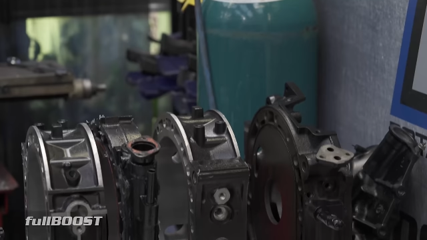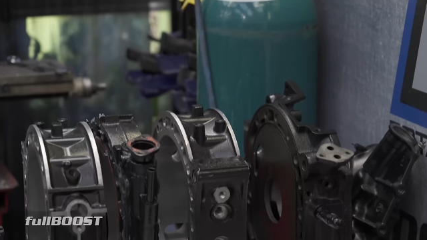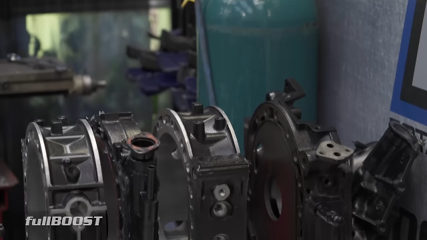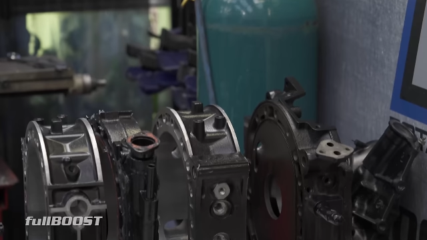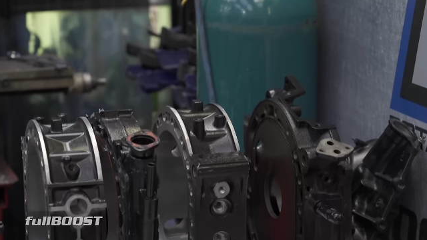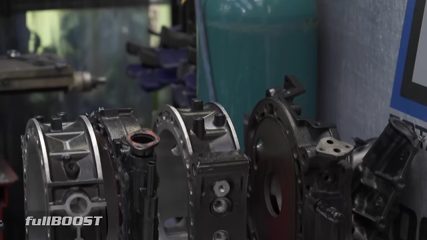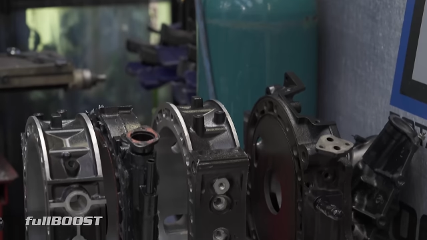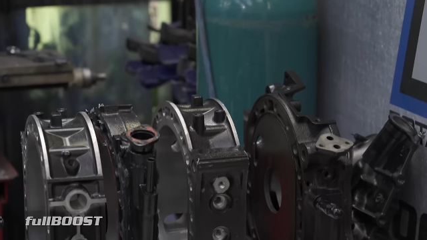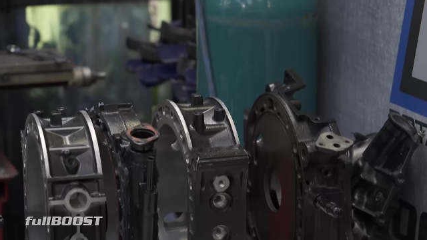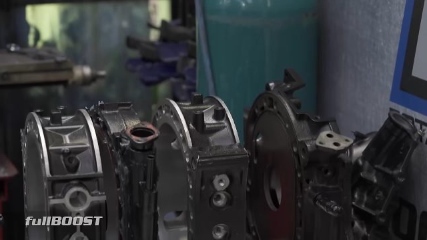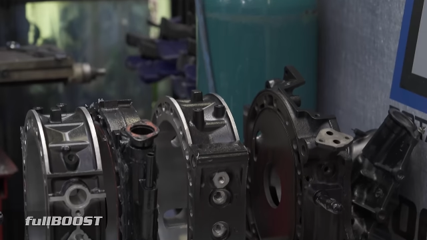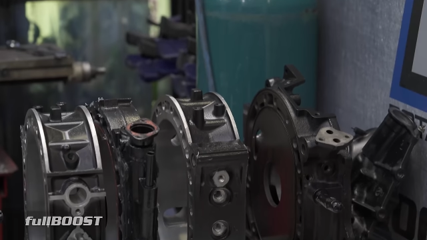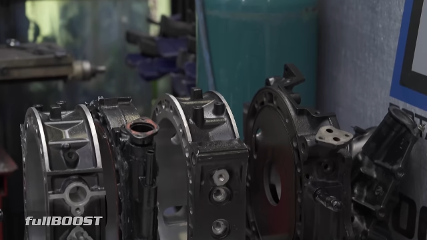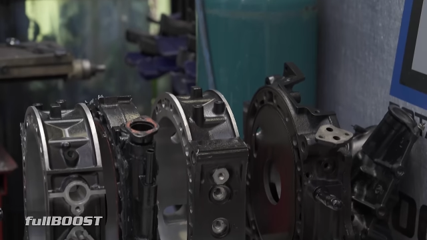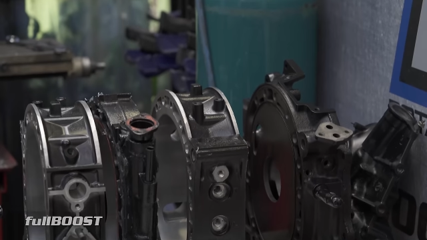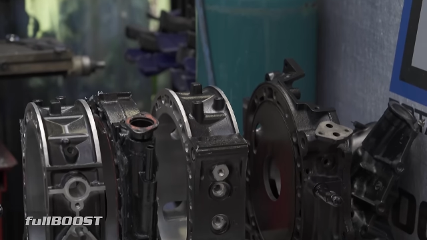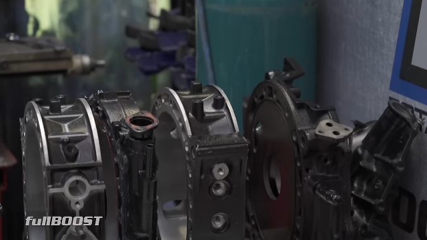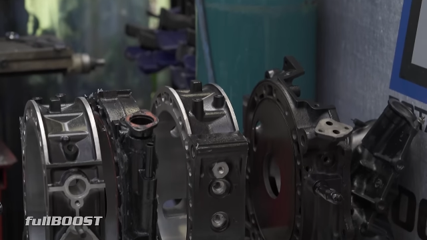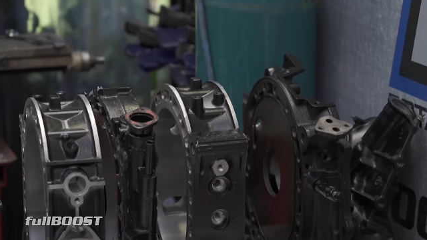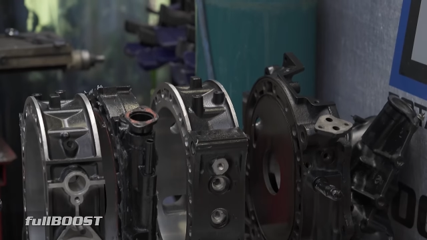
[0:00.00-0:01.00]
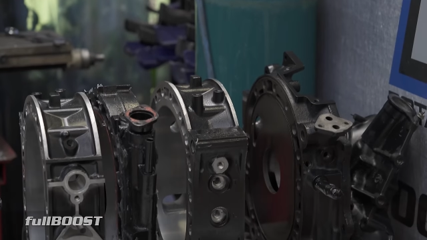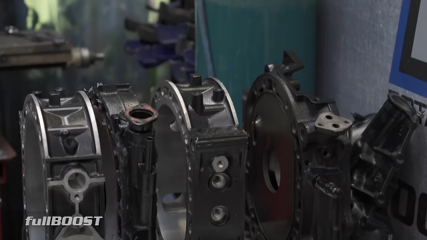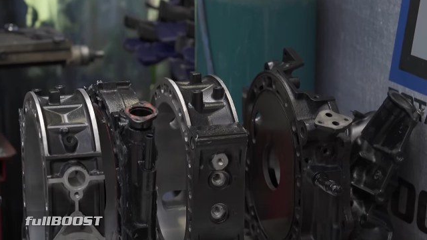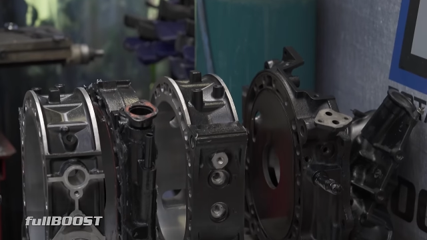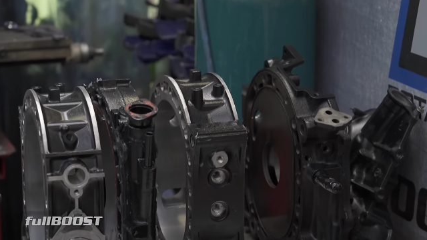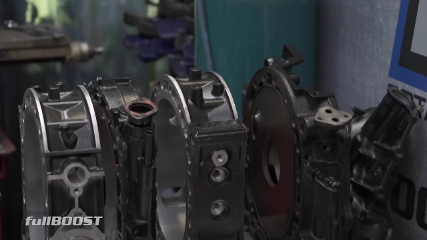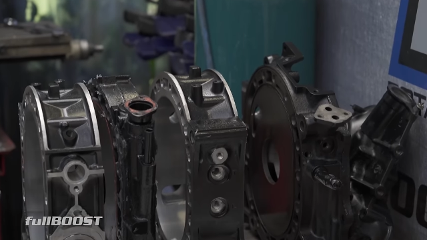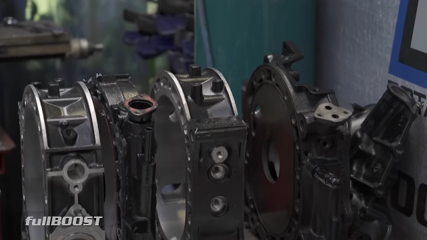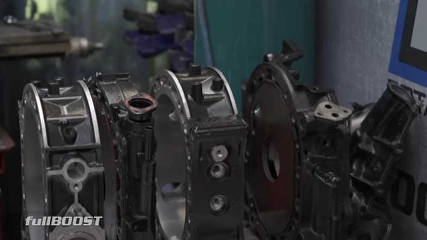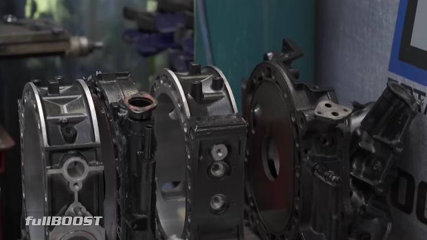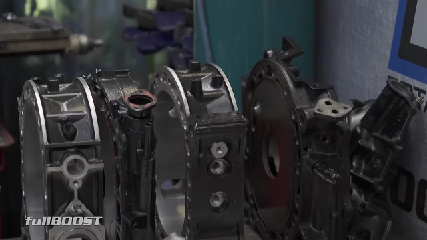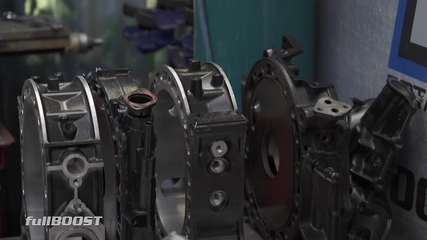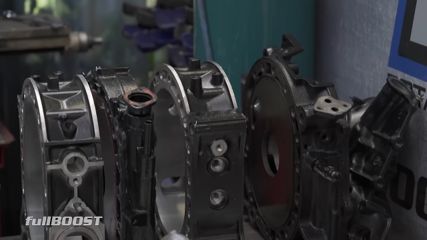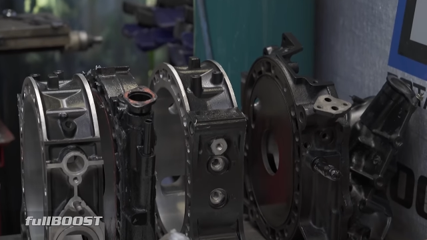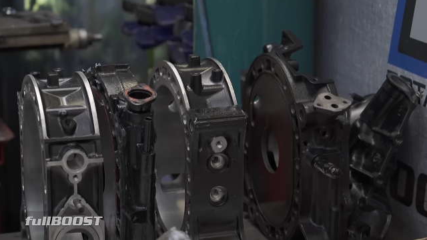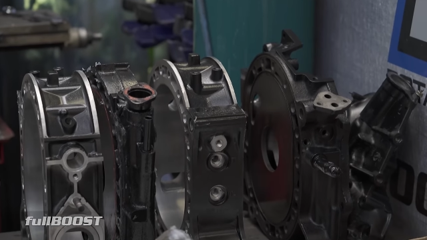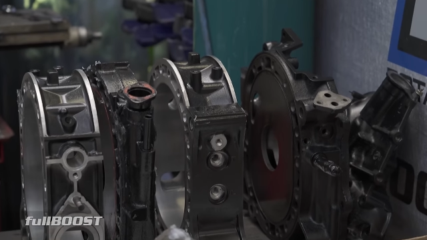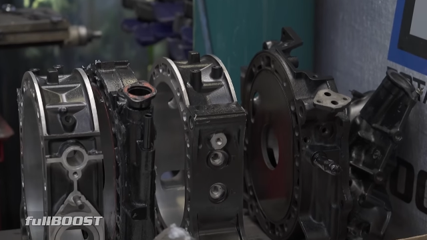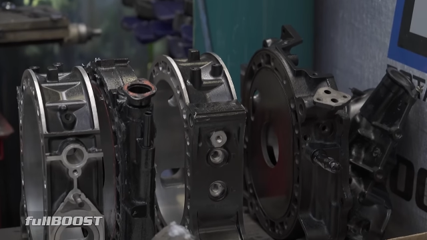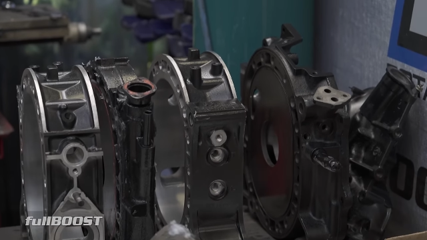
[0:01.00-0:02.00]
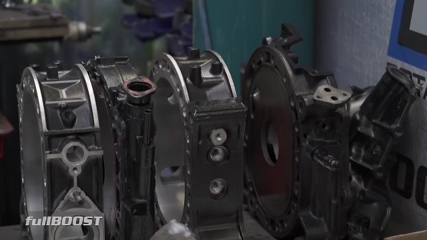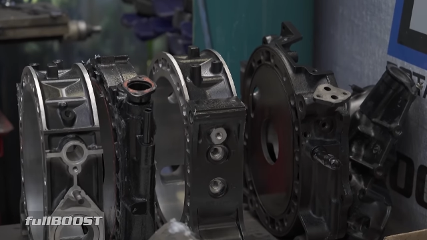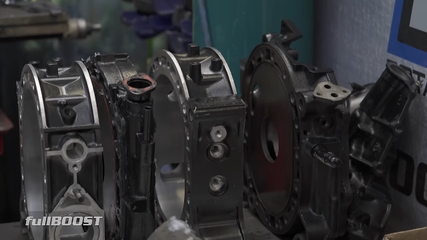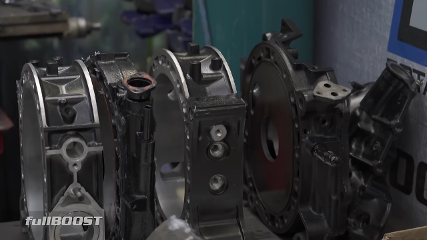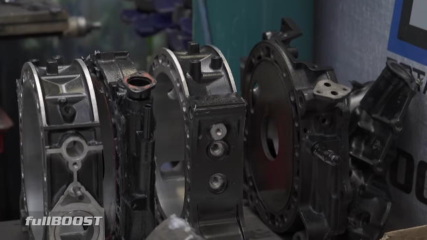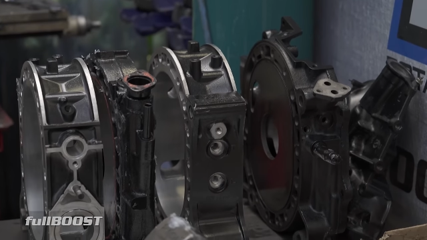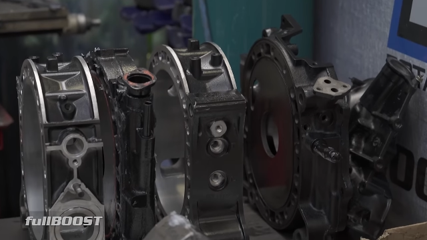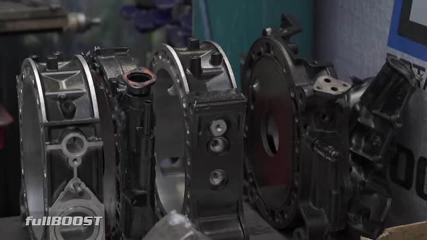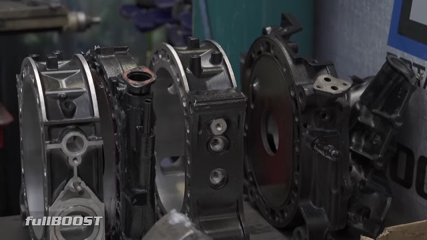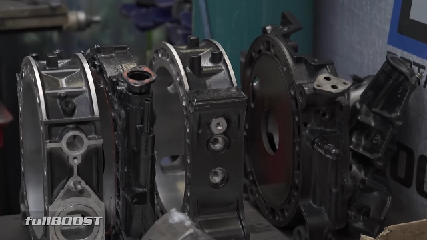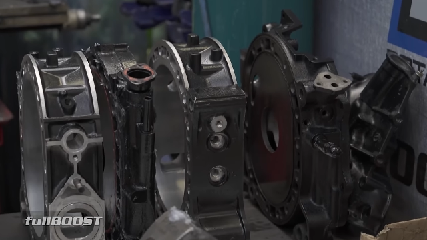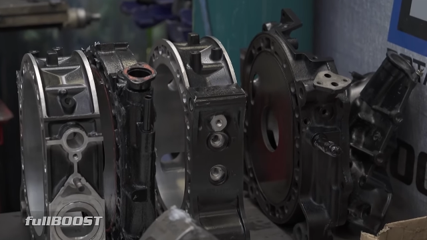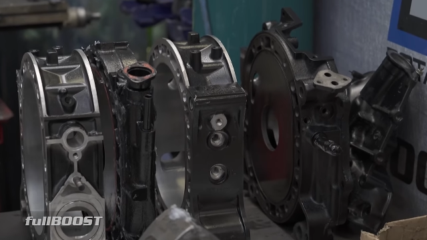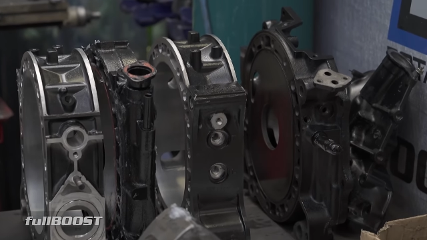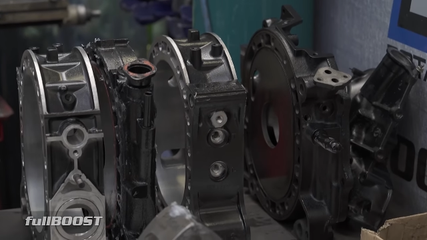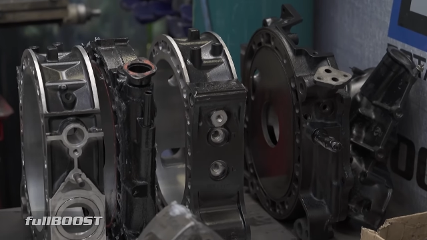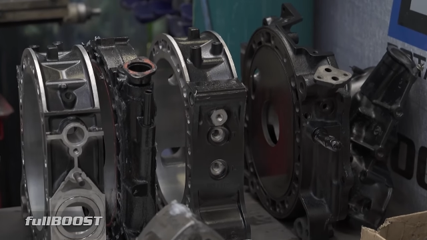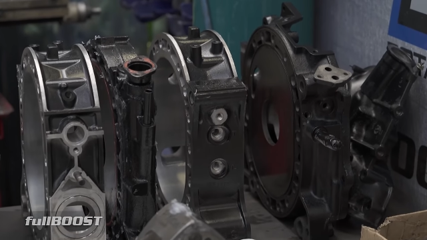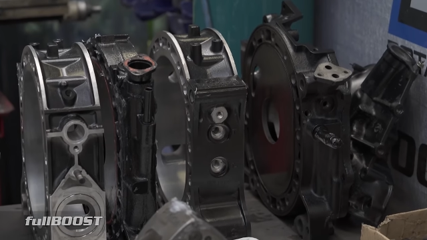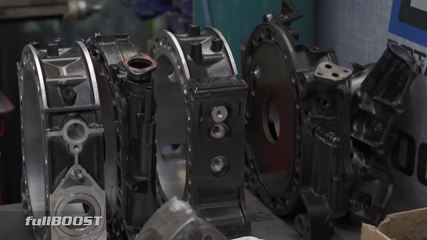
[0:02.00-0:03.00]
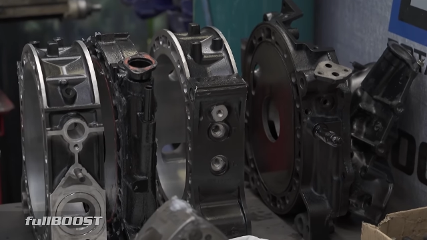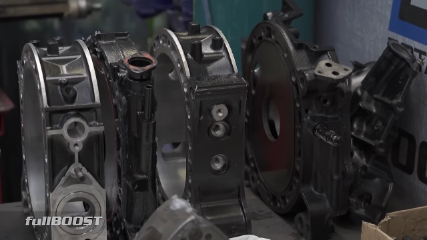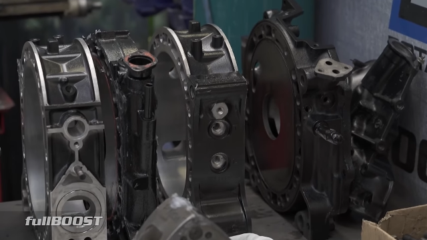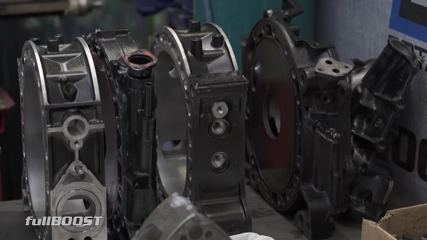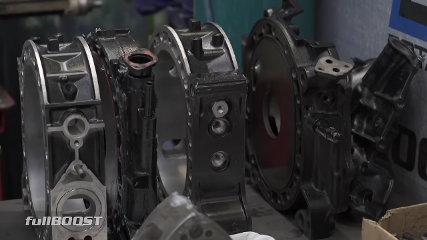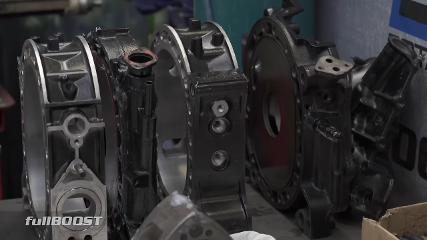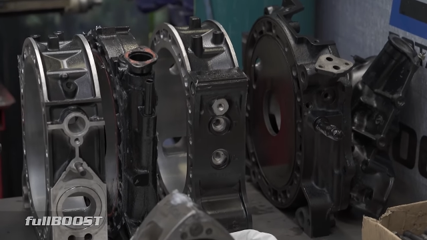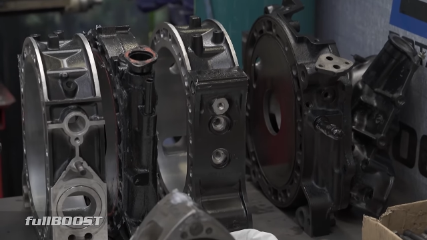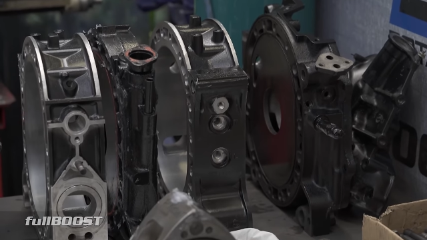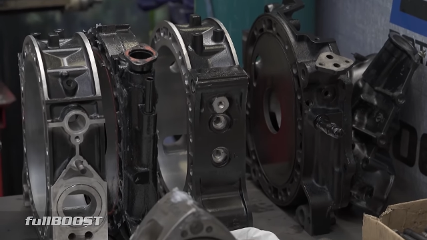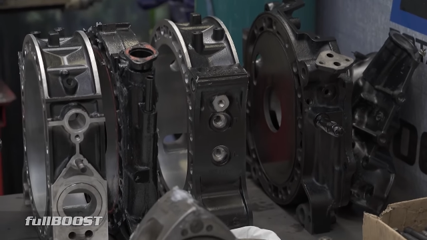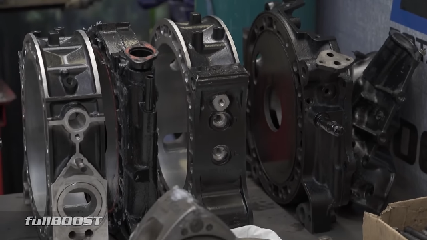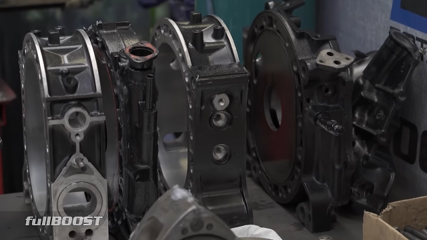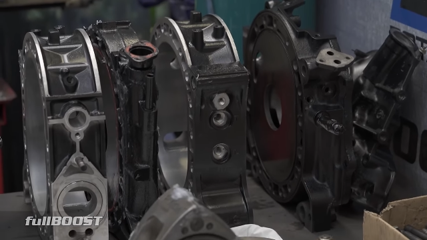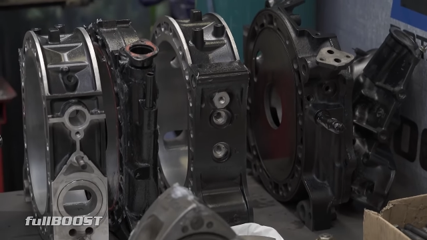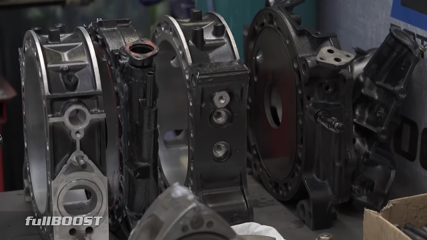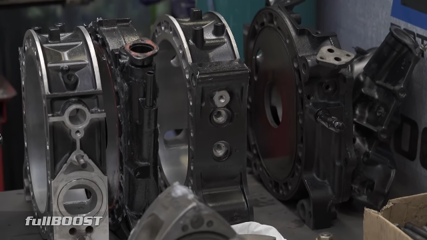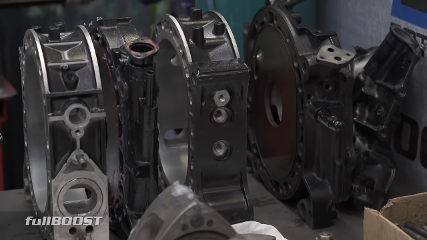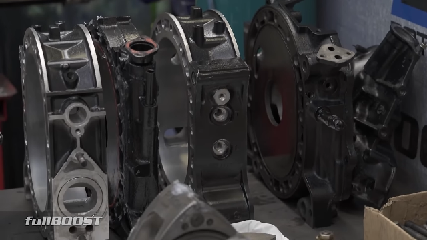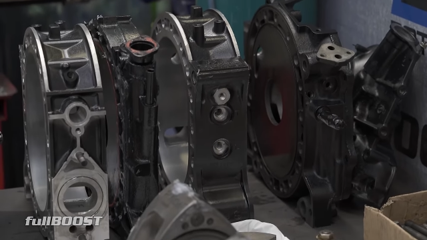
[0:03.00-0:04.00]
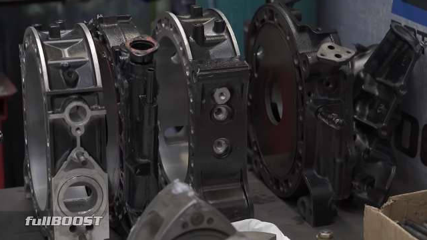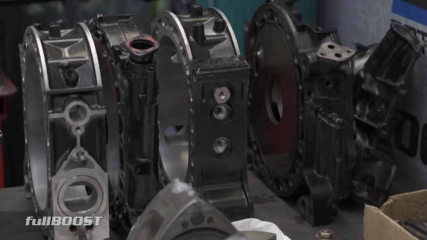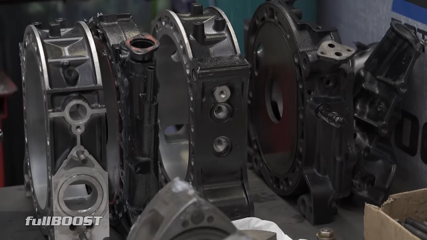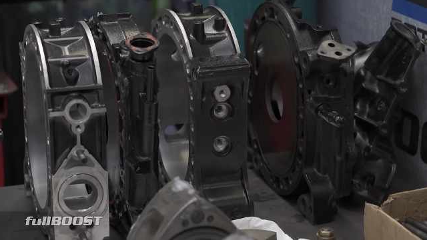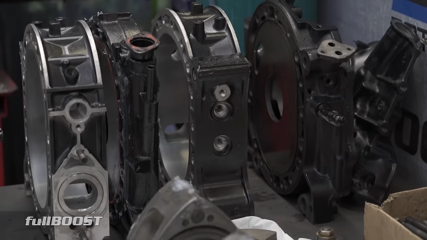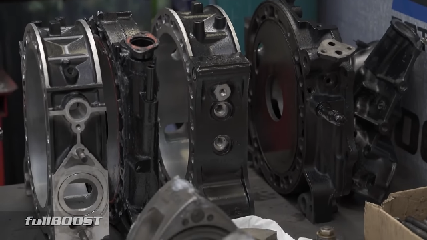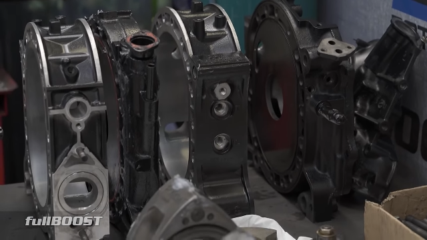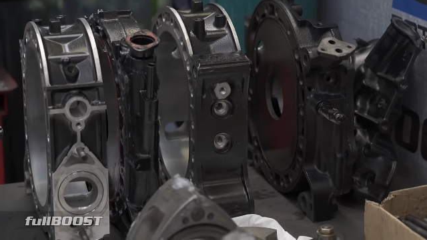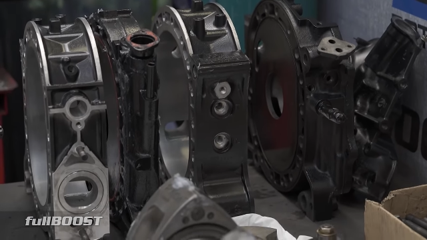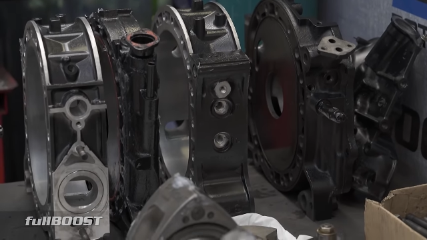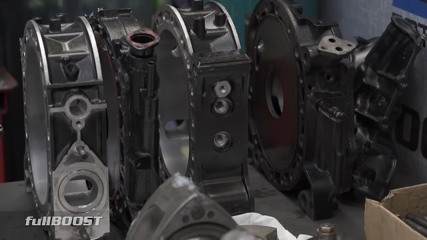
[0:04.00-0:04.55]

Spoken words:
No face is visible, so there are no lips to read.